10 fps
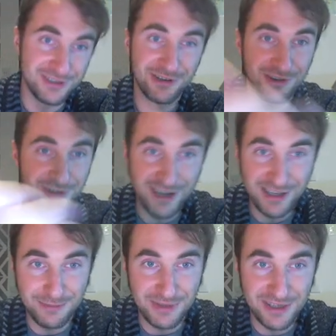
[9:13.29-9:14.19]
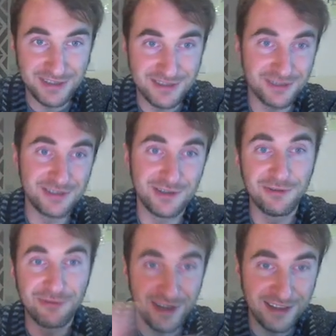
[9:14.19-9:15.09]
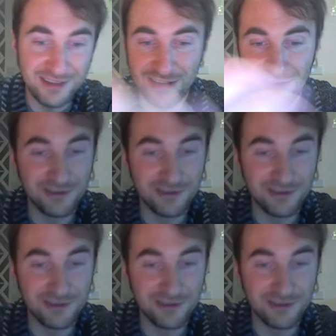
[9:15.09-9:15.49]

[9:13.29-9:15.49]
They're great because they're so friendly,